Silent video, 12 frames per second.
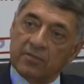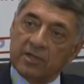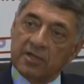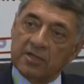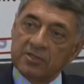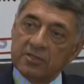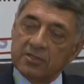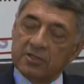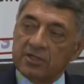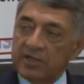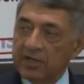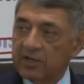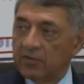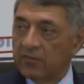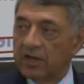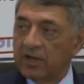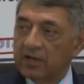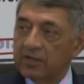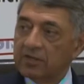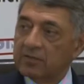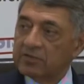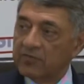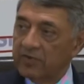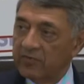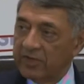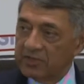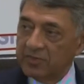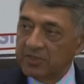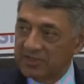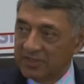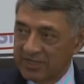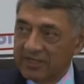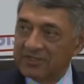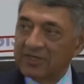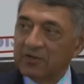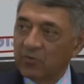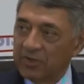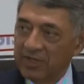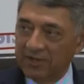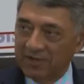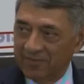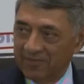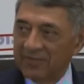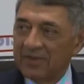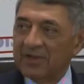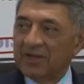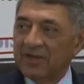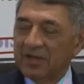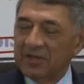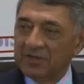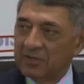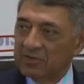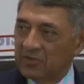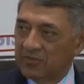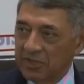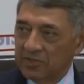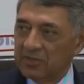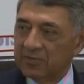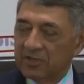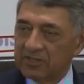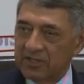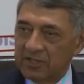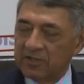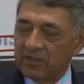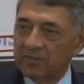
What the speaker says: That doesn't take it away in terms of investments, as I said, within, in terms of Egypt, etc.